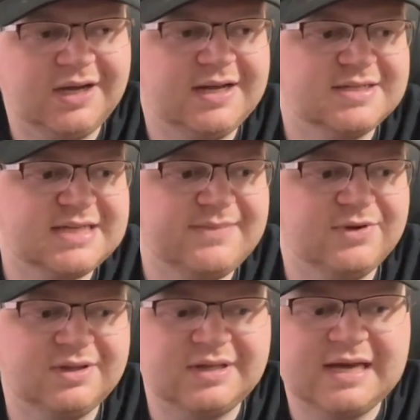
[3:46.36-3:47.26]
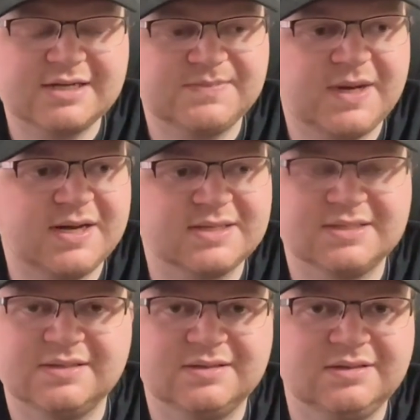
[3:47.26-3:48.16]
Same with
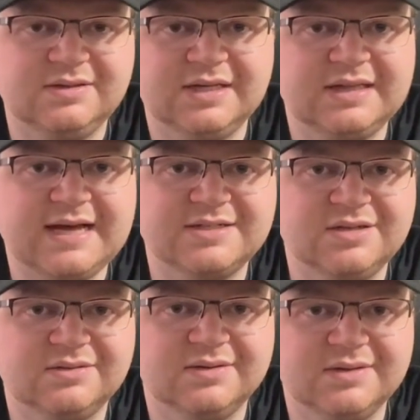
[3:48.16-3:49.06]
Xbox. You can get that too.